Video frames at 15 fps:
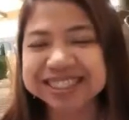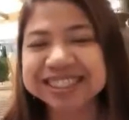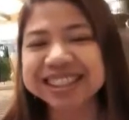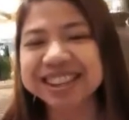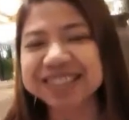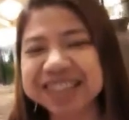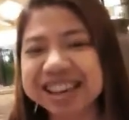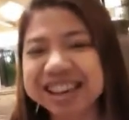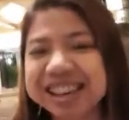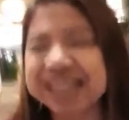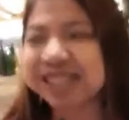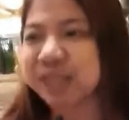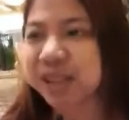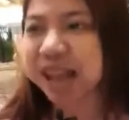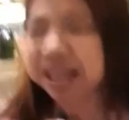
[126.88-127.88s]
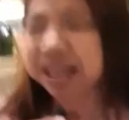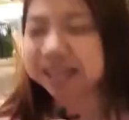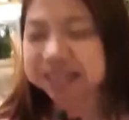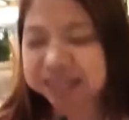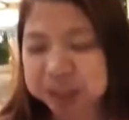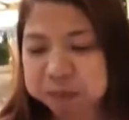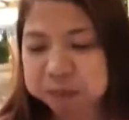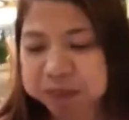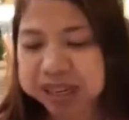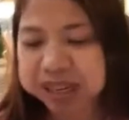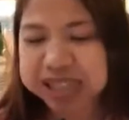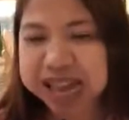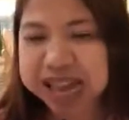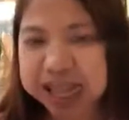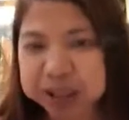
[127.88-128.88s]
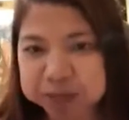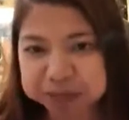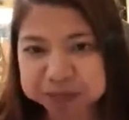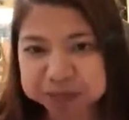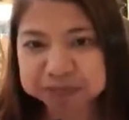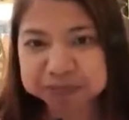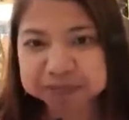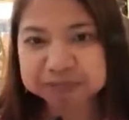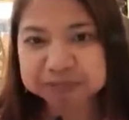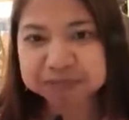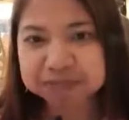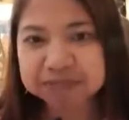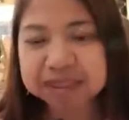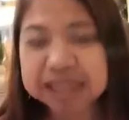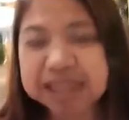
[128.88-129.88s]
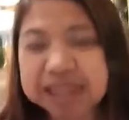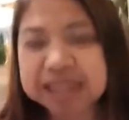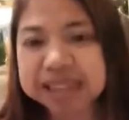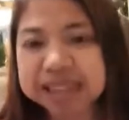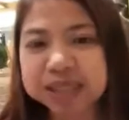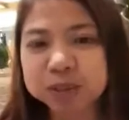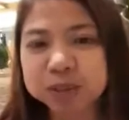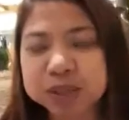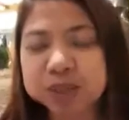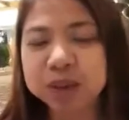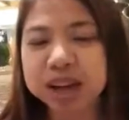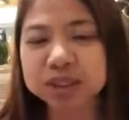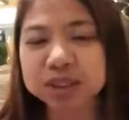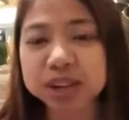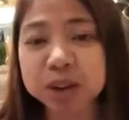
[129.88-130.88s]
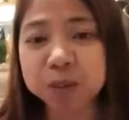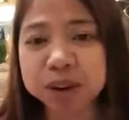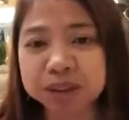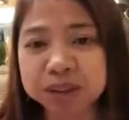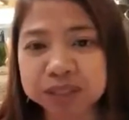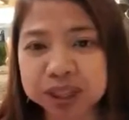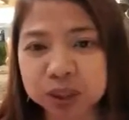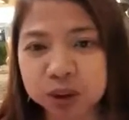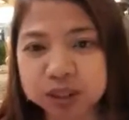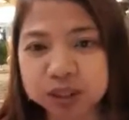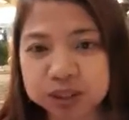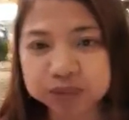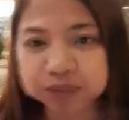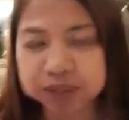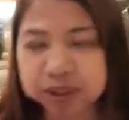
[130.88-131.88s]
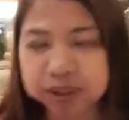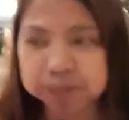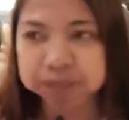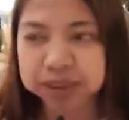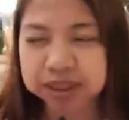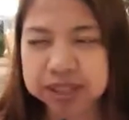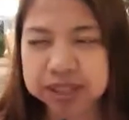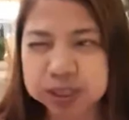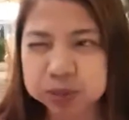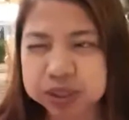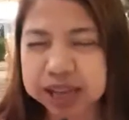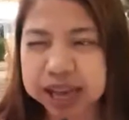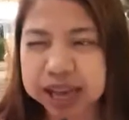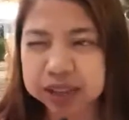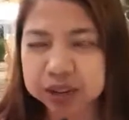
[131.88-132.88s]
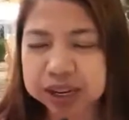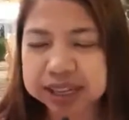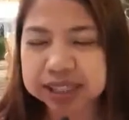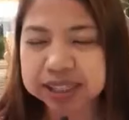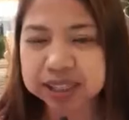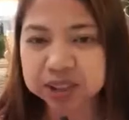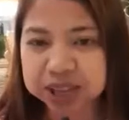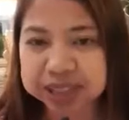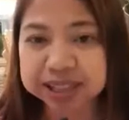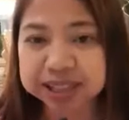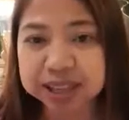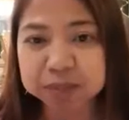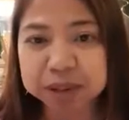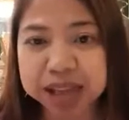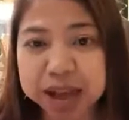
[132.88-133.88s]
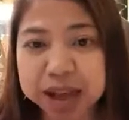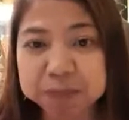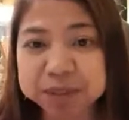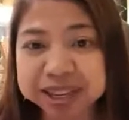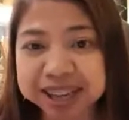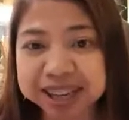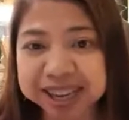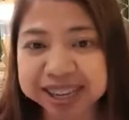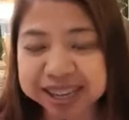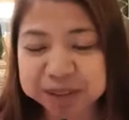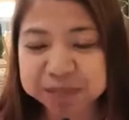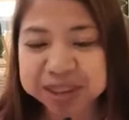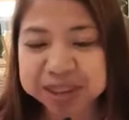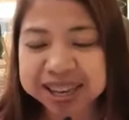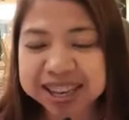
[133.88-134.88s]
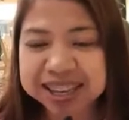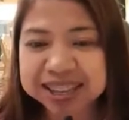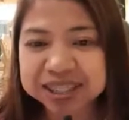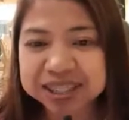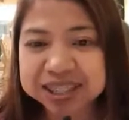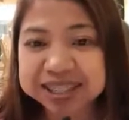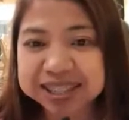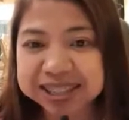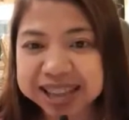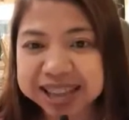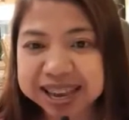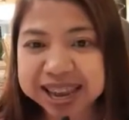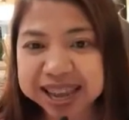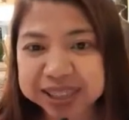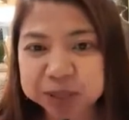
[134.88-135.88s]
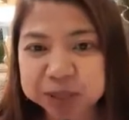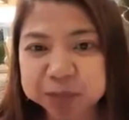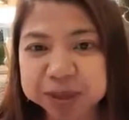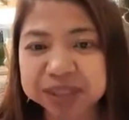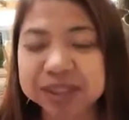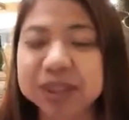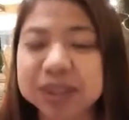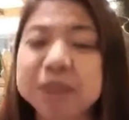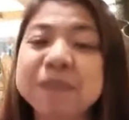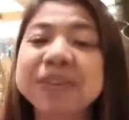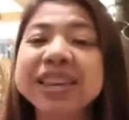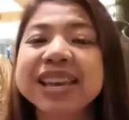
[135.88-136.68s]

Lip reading: Okay. So the other tip is that this was actually one of the talks of, this was actually suggested by Ami Kadi. She is a TEDx speaker.